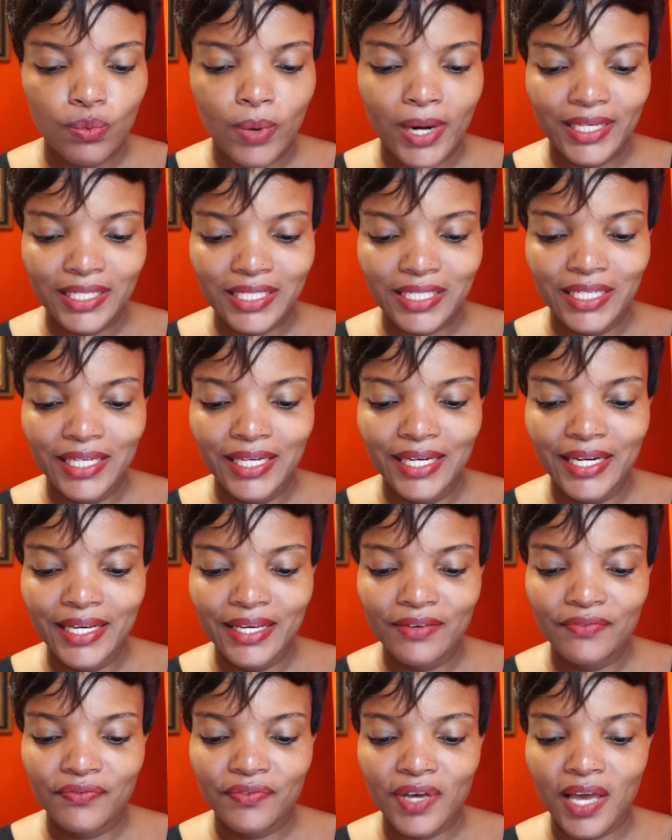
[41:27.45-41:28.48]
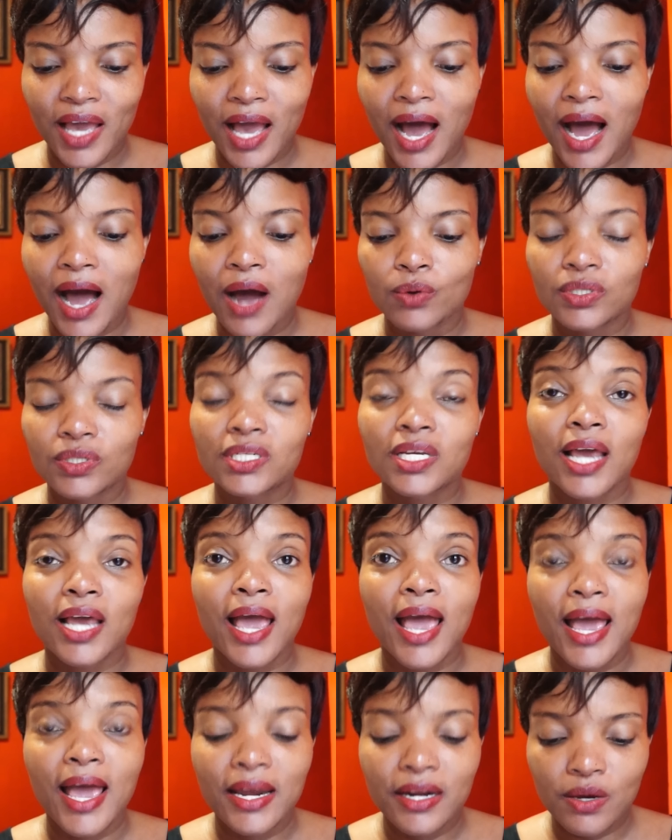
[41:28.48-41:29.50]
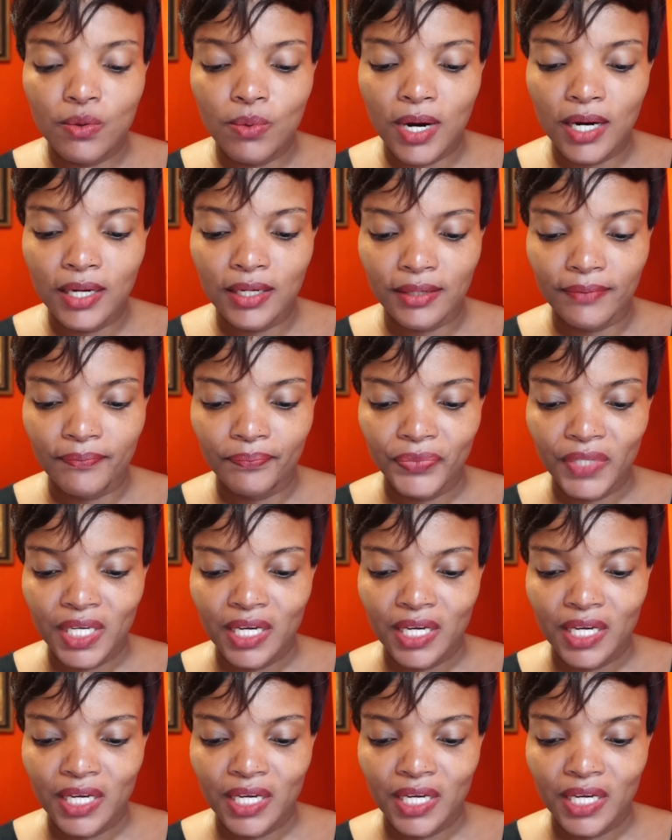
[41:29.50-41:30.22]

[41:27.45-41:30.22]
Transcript: want to leave out anyone.